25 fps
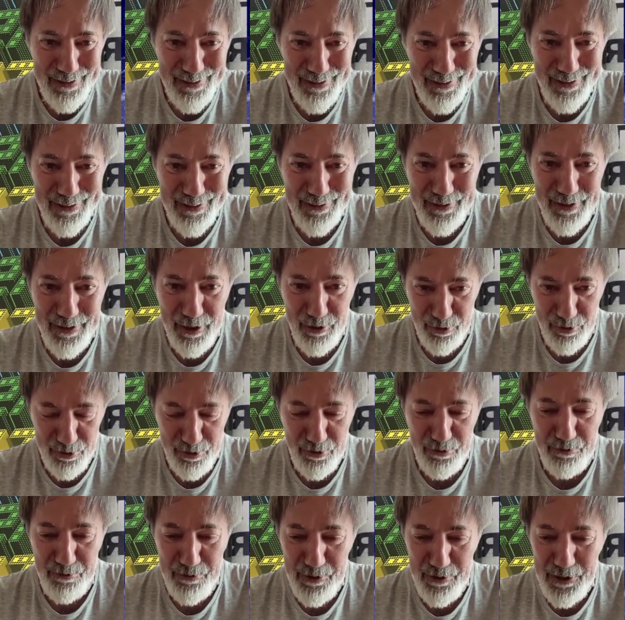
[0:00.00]
and a lot
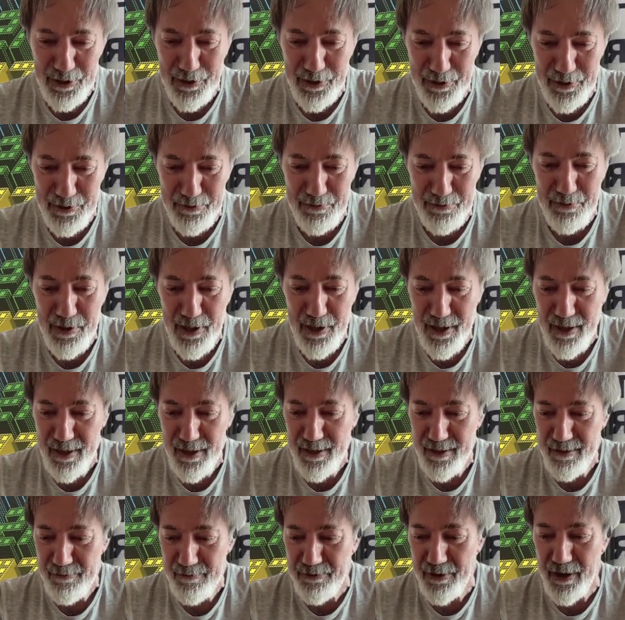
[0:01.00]
of readers
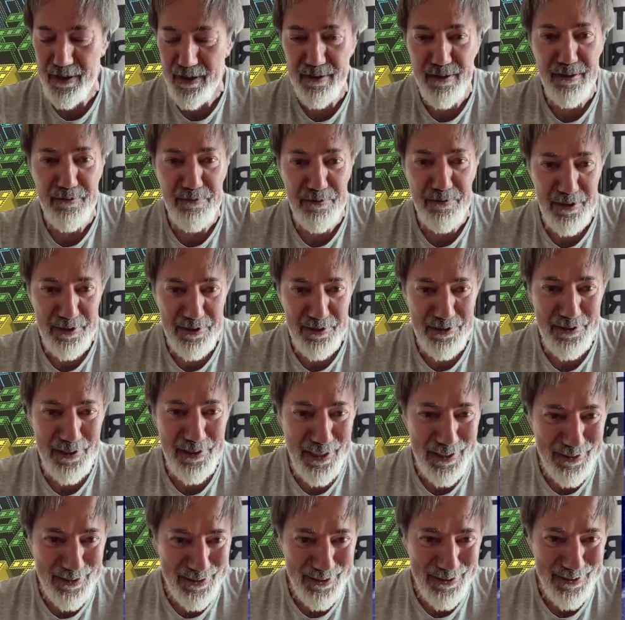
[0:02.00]
find it
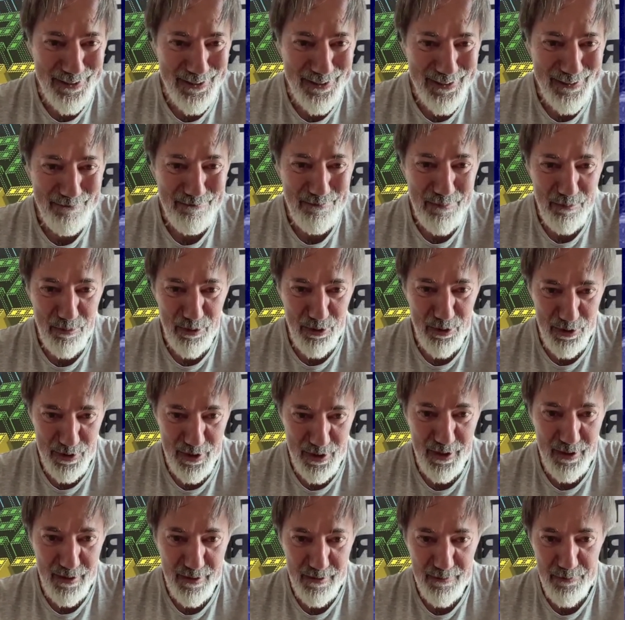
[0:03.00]
fascinating because
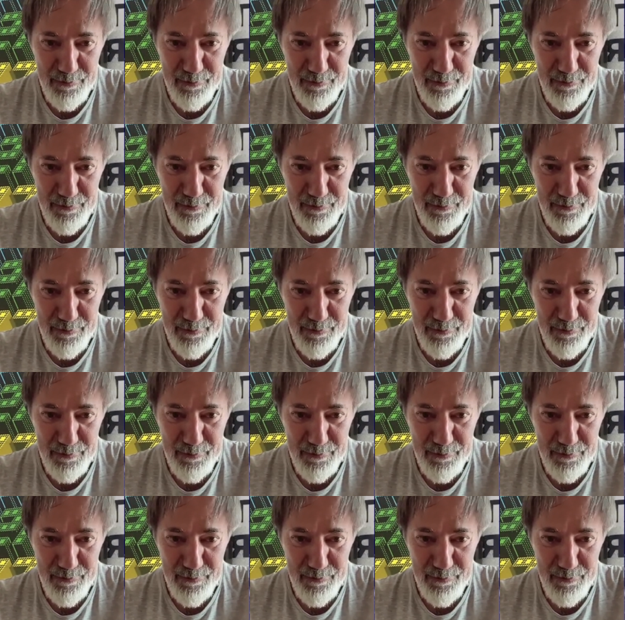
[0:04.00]
I